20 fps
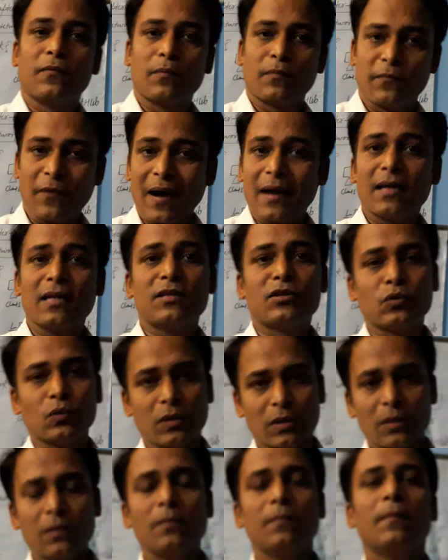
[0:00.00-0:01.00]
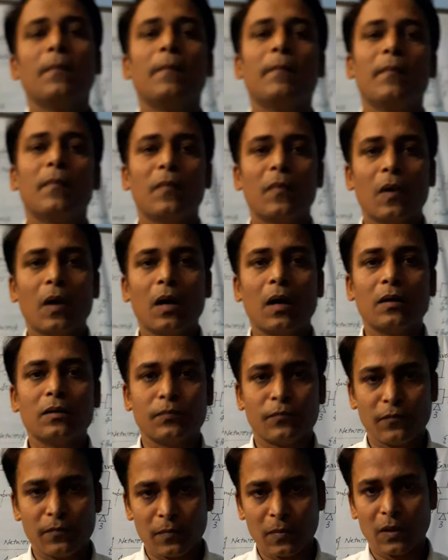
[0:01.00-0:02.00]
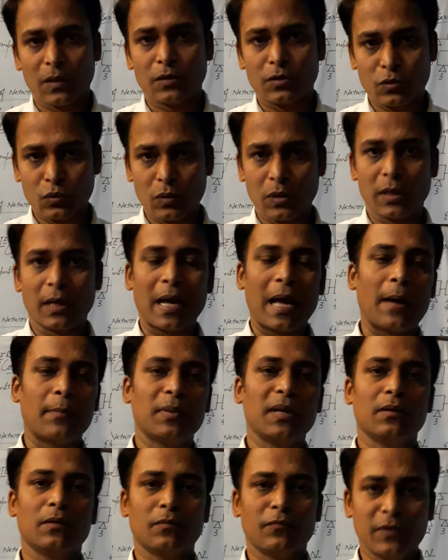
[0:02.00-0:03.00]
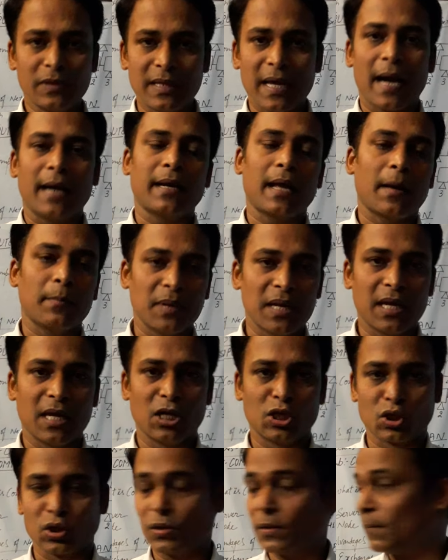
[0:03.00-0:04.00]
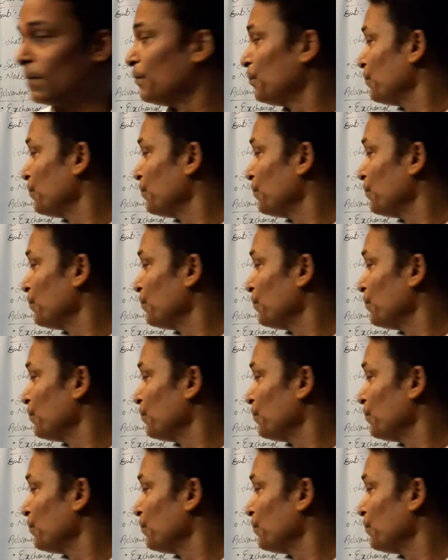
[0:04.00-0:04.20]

file to the with that application.